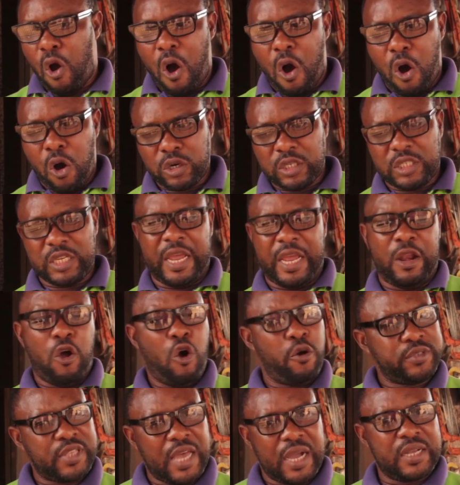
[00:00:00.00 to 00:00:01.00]
odds and
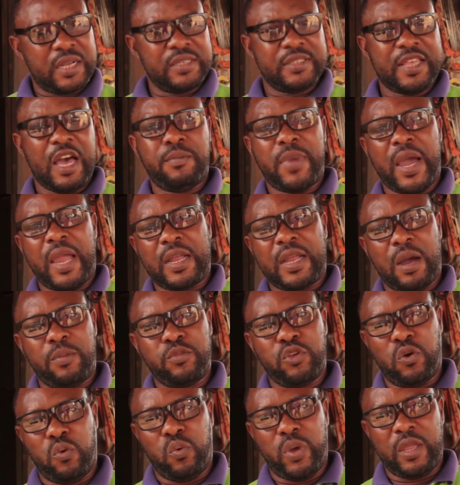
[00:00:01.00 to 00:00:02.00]
obstacles that might
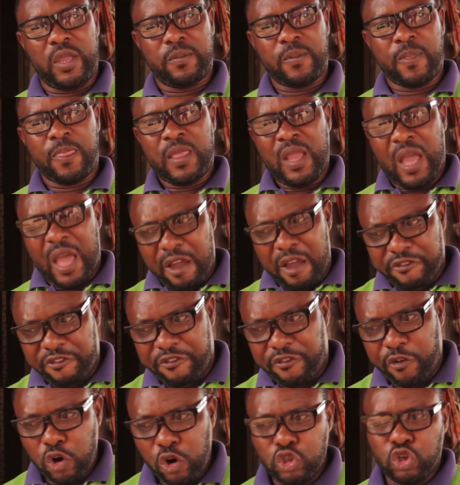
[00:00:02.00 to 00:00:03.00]
come your way, and
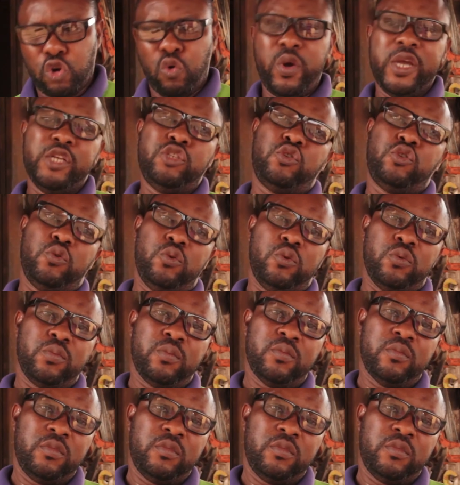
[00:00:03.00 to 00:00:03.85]
forge your way through.